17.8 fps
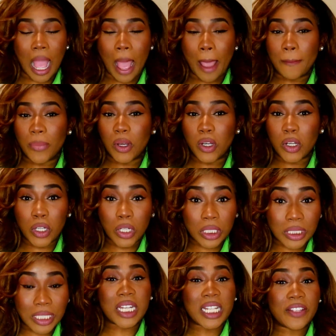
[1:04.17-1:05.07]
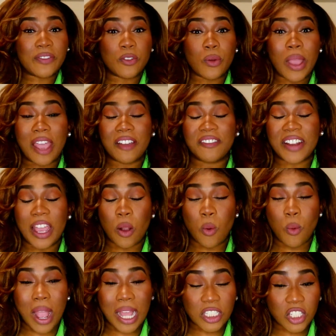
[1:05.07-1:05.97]
I'm hooked. Good. If you have
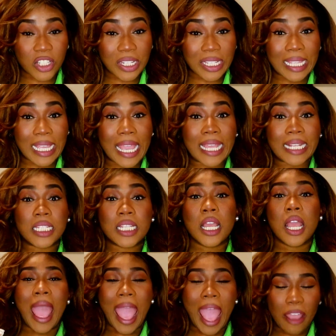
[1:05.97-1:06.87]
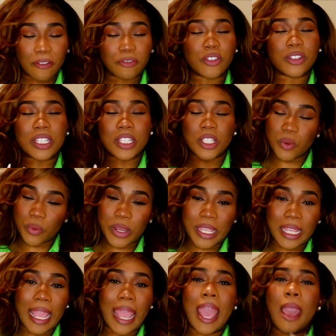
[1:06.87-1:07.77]
not watched it yet, after this
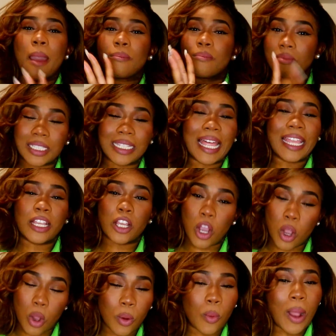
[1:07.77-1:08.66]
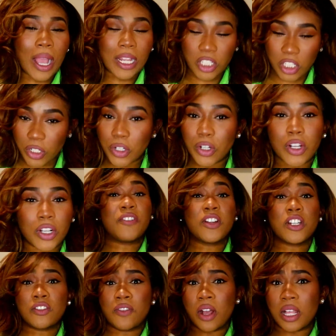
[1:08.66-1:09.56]
recap, like, go and watch it, girl.
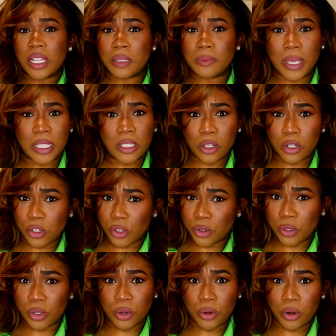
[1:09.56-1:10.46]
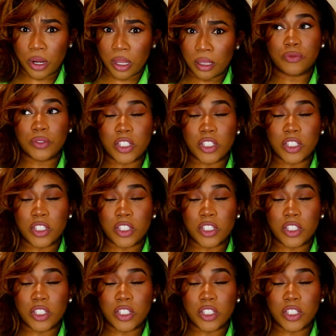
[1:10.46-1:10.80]
First of all, it's based on a true story.